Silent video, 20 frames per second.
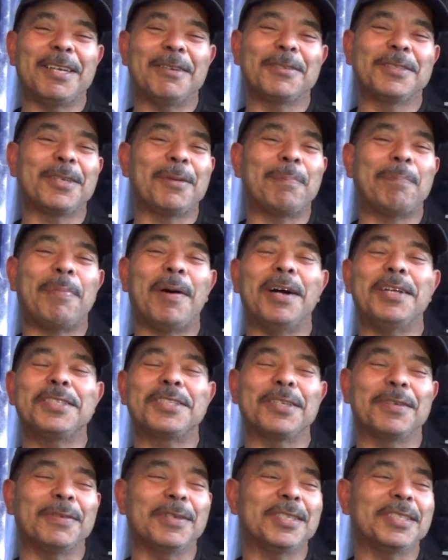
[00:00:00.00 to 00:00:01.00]
It was a bunch
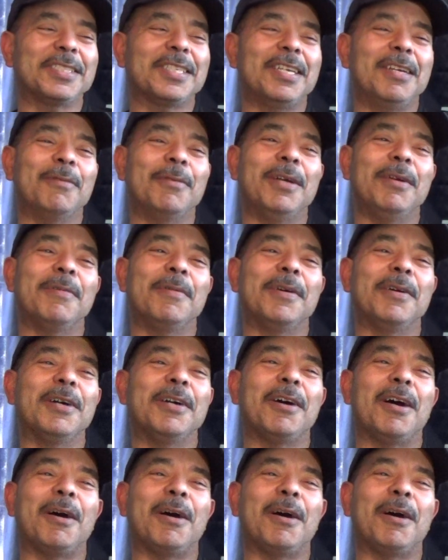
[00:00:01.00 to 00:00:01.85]
of us, and we were